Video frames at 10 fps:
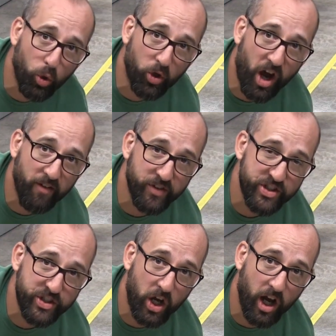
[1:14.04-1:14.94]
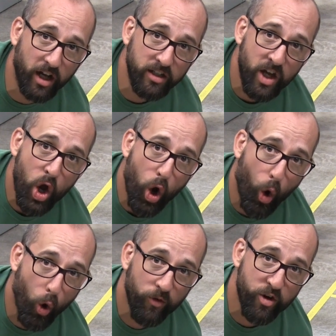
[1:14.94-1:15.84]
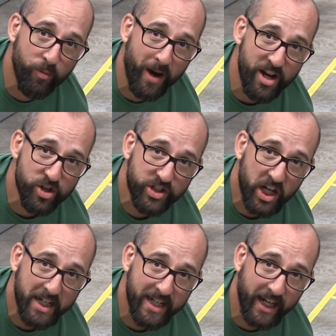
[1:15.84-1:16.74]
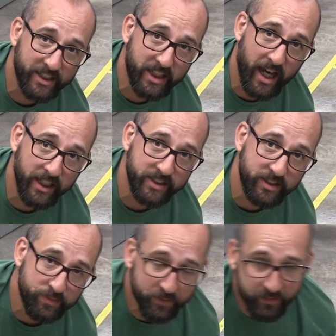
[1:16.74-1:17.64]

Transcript: pulled off the saw. Over to the miter saw next, guys.